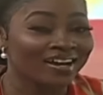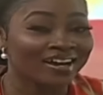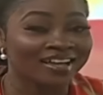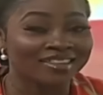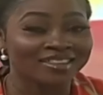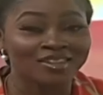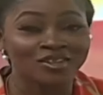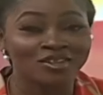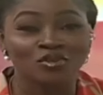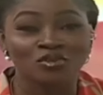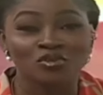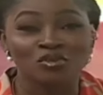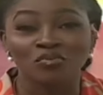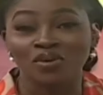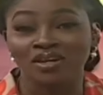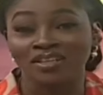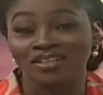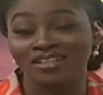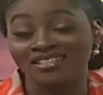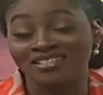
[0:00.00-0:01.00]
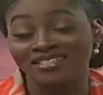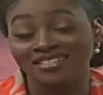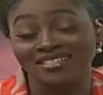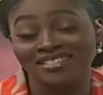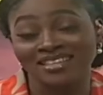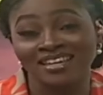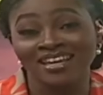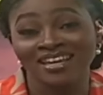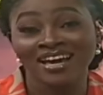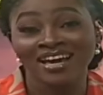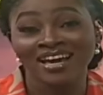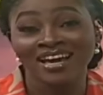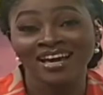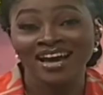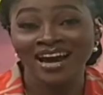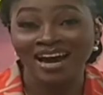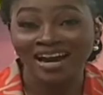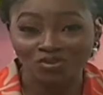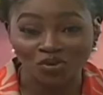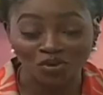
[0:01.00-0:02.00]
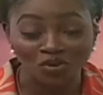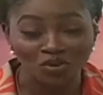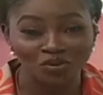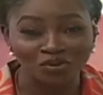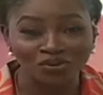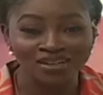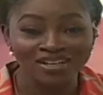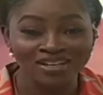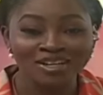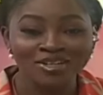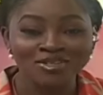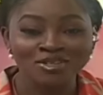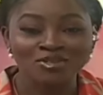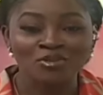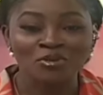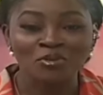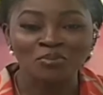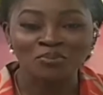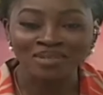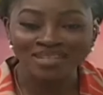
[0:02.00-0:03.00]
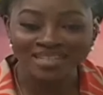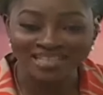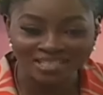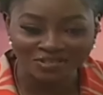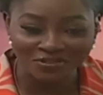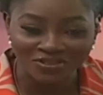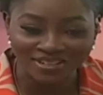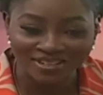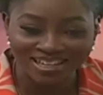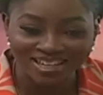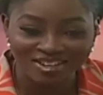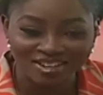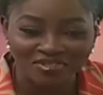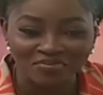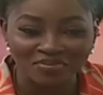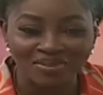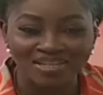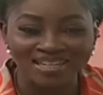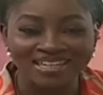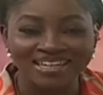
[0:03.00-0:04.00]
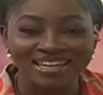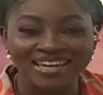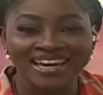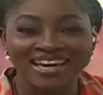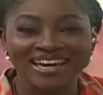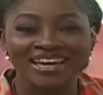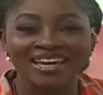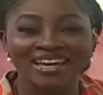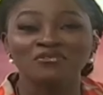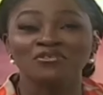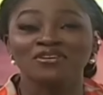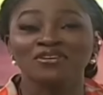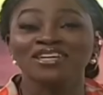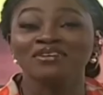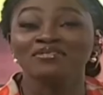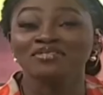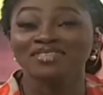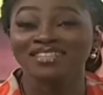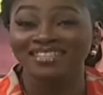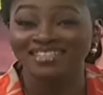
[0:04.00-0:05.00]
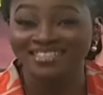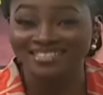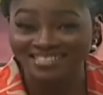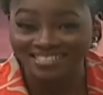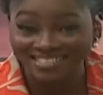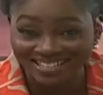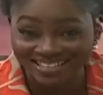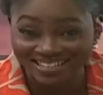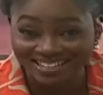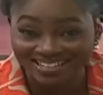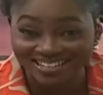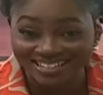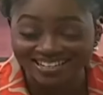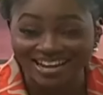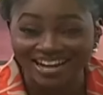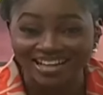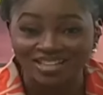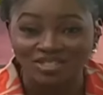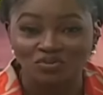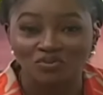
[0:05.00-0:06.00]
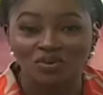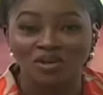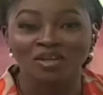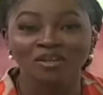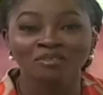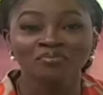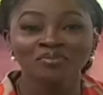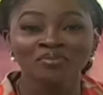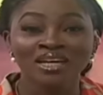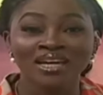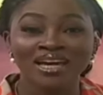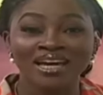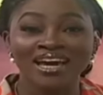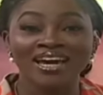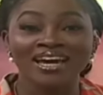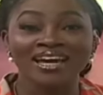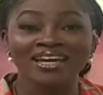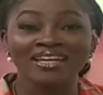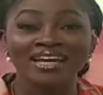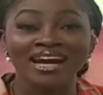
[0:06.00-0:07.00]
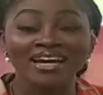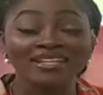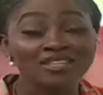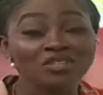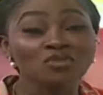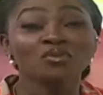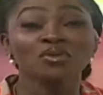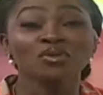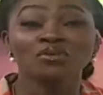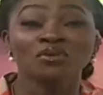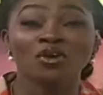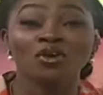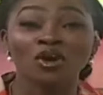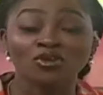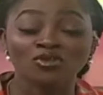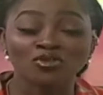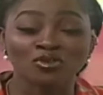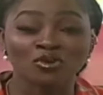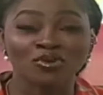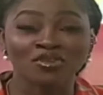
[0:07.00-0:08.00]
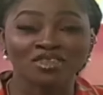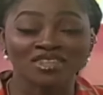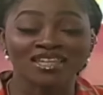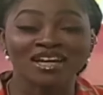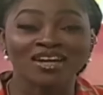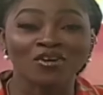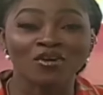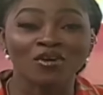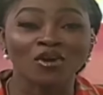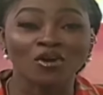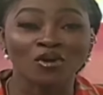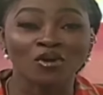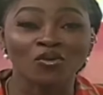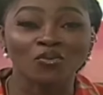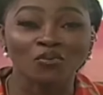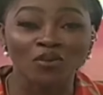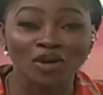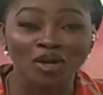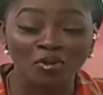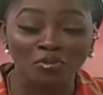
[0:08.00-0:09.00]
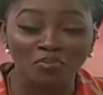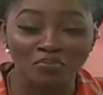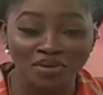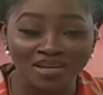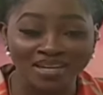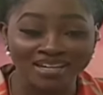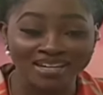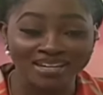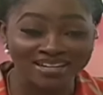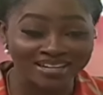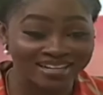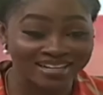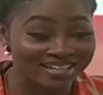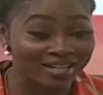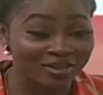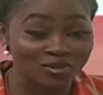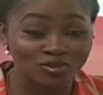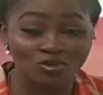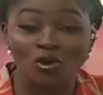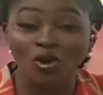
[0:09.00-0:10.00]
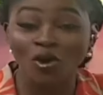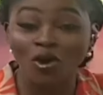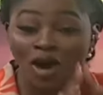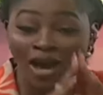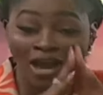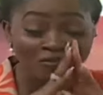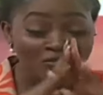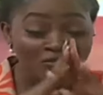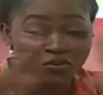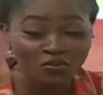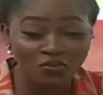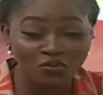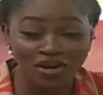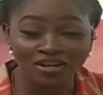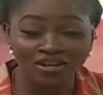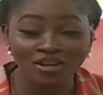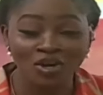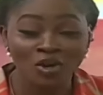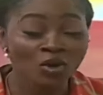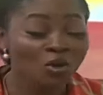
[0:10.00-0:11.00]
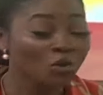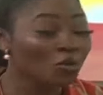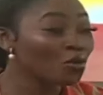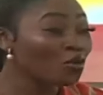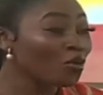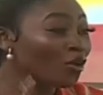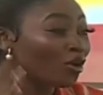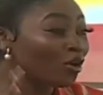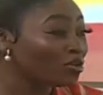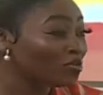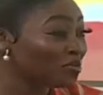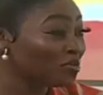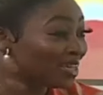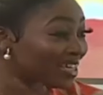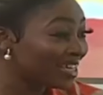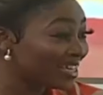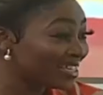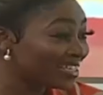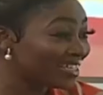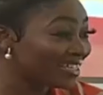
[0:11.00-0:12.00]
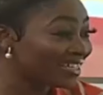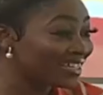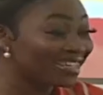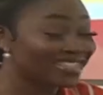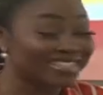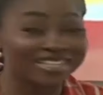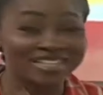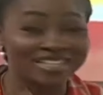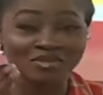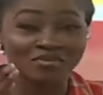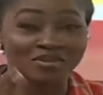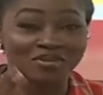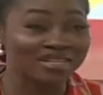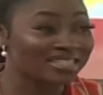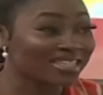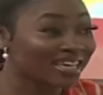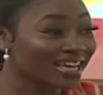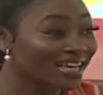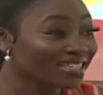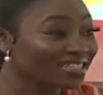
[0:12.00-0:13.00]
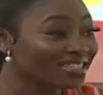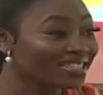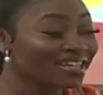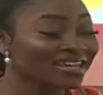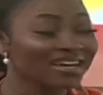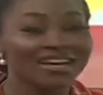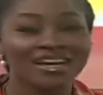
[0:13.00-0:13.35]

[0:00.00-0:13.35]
ethnic group or ethnicity at all. So please forgive me and forgive Celestine as well. And I just want to also thank all well-meaning Ghanaians, everyone who called me yesterday, sent me a text. How many people called you?